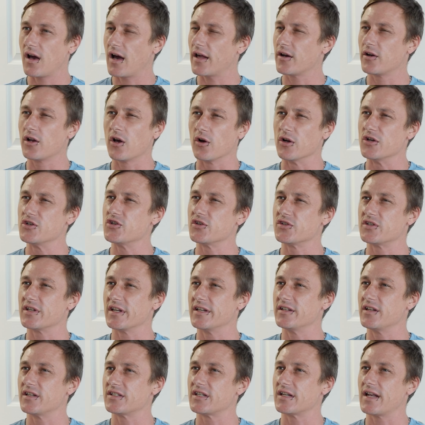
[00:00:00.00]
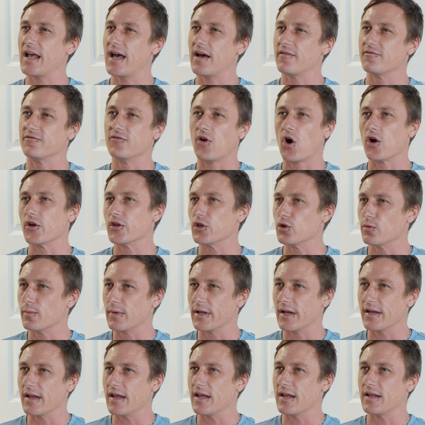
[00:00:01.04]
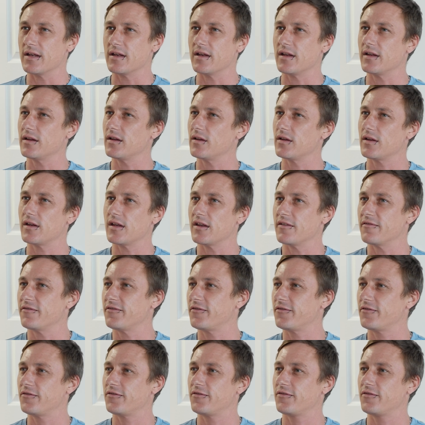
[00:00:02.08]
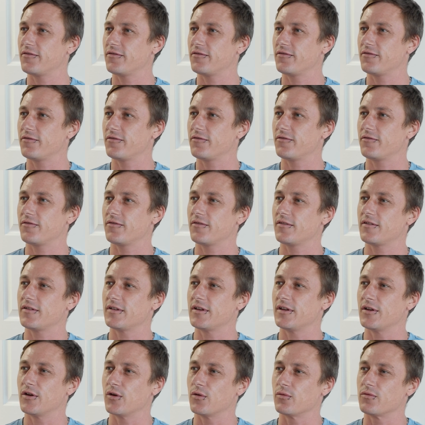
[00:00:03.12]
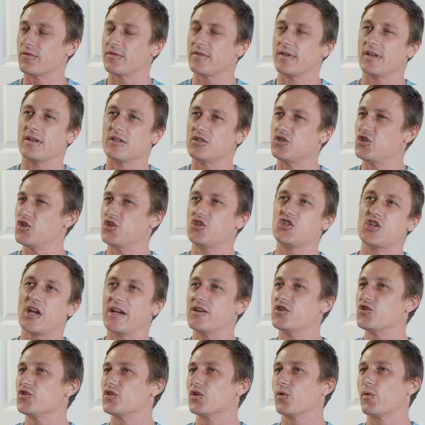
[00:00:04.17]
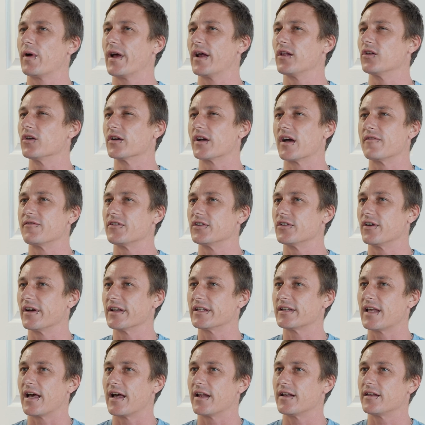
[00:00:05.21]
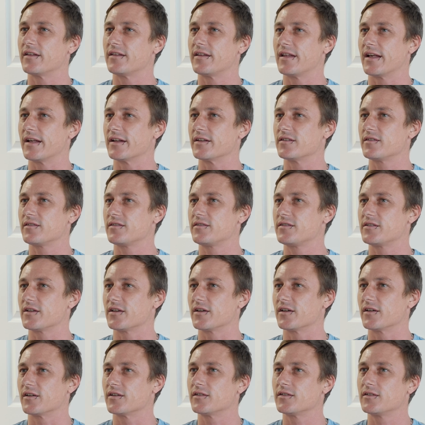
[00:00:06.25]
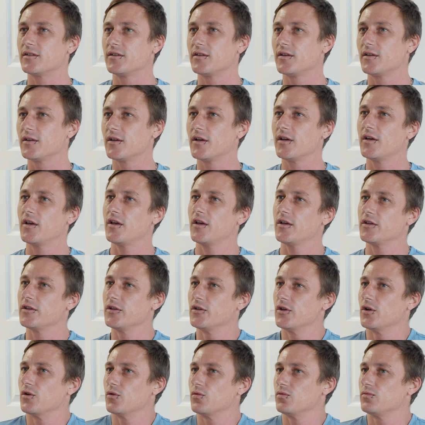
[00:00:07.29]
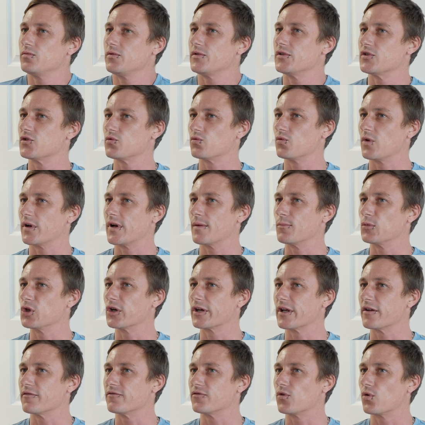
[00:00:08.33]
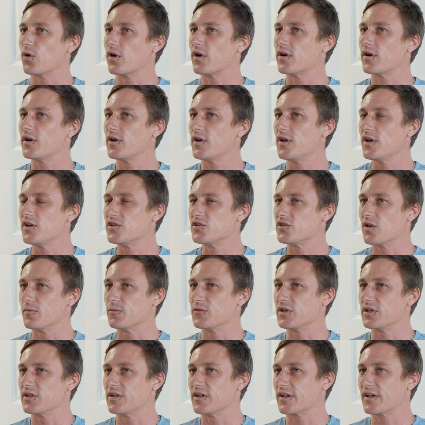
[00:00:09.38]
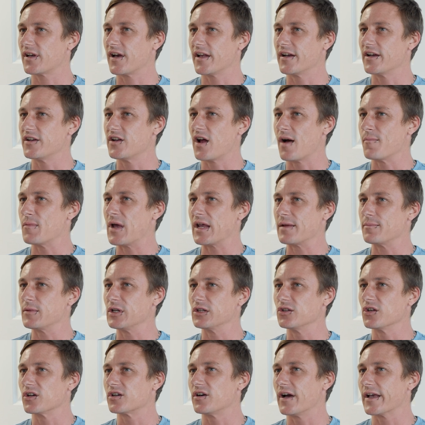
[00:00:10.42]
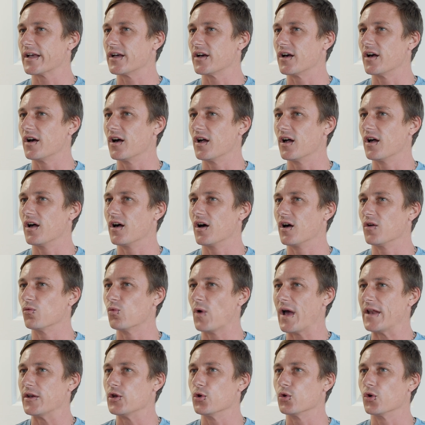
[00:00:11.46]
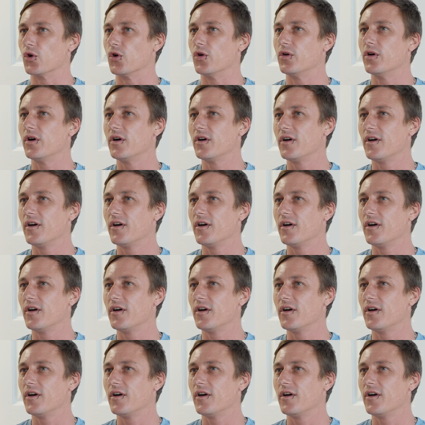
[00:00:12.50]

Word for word: I don't know. It just it doesn't have volume, and it, it if you know it just changes the way I look. I feel like that that uh, you know is what I'm looking for. Something to kind of not make me look like a, a, a wet noodle.